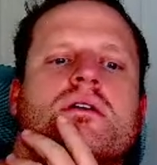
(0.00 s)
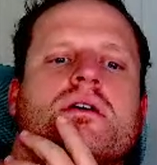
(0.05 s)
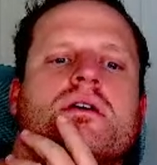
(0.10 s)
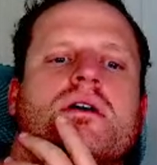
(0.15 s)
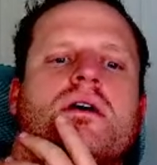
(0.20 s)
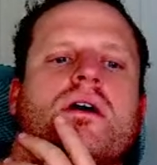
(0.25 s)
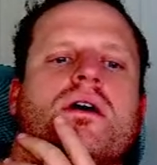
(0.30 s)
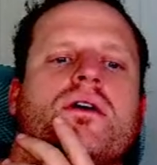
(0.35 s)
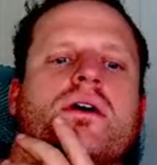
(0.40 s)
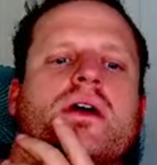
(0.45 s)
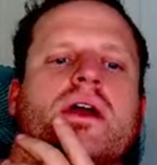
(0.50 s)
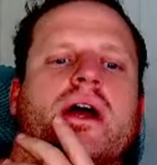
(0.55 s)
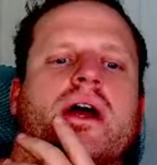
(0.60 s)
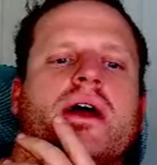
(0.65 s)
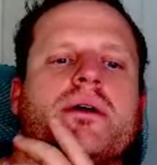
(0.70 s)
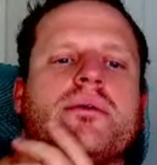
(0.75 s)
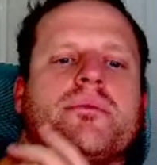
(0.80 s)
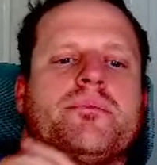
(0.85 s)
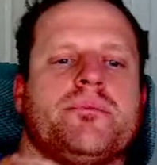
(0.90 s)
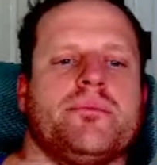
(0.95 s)
Okay,
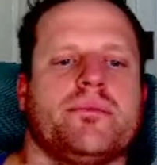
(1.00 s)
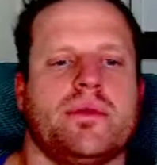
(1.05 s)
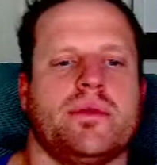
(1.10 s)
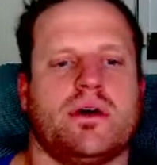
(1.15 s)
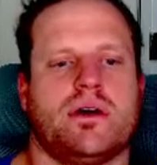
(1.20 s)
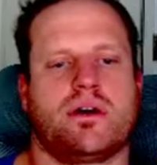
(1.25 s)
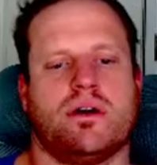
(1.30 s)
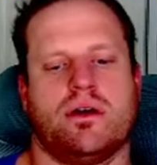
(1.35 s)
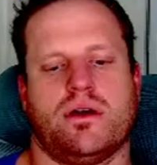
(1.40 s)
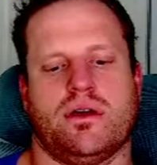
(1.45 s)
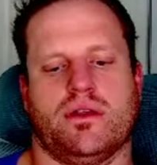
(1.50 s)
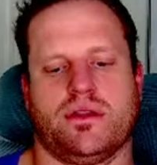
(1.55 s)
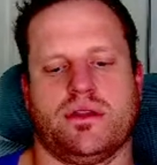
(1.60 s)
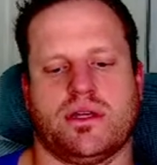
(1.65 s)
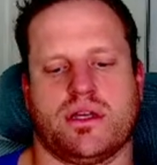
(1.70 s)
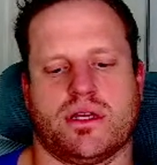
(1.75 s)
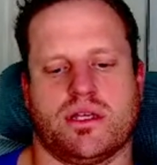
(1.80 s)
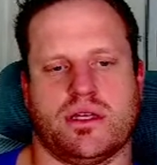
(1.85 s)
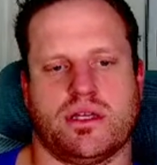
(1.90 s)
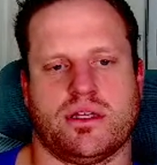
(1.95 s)
I think
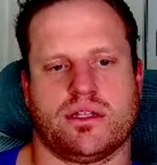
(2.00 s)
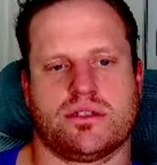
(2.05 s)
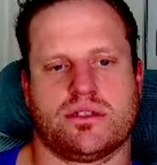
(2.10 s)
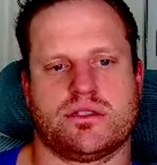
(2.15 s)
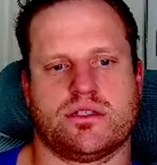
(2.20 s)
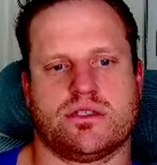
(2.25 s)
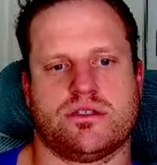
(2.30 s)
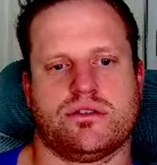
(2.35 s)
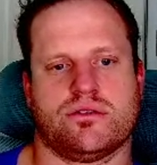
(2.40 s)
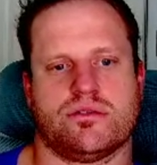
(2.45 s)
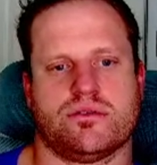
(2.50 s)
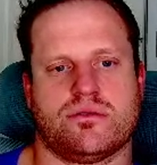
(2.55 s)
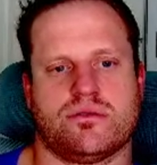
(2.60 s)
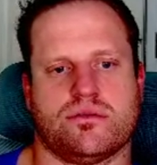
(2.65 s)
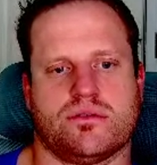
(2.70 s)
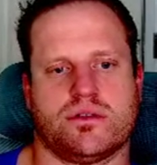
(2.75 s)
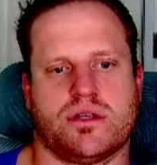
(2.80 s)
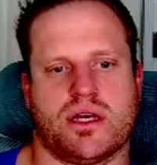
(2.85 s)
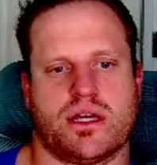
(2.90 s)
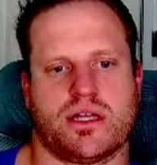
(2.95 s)
I need to do
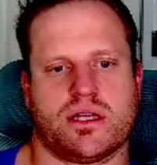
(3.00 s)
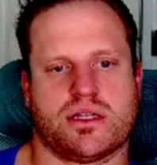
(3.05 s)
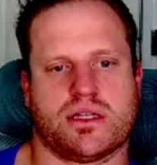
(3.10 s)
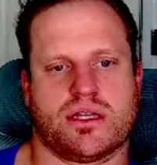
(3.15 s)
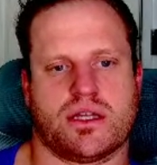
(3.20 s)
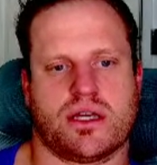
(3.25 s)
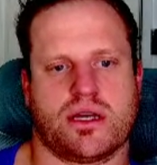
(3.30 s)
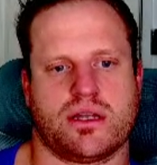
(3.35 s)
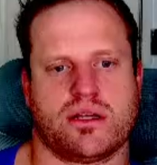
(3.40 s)
that.